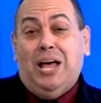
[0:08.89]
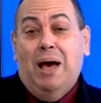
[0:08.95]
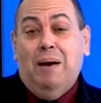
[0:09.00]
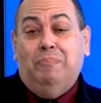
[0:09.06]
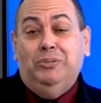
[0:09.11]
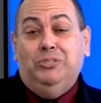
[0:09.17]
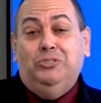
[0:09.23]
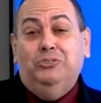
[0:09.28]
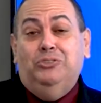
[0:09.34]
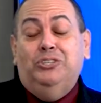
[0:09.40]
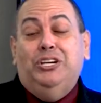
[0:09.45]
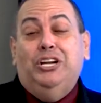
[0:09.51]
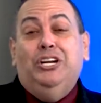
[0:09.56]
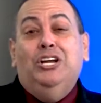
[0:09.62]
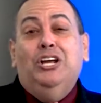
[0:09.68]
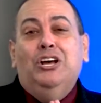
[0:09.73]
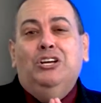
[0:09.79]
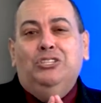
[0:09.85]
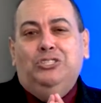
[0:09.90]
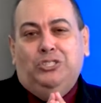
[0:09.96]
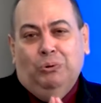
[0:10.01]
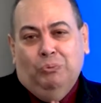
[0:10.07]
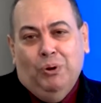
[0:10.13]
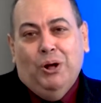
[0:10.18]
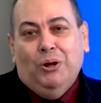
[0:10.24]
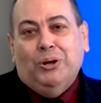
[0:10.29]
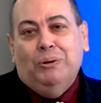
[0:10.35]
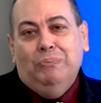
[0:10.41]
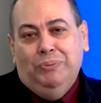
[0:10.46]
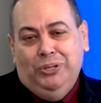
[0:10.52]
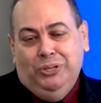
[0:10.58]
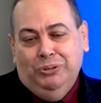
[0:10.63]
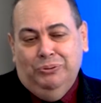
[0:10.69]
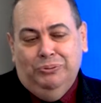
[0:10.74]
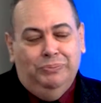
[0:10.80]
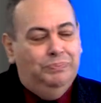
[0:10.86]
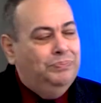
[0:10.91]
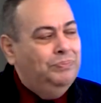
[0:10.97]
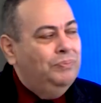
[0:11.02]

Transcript: opportunity to welcome you.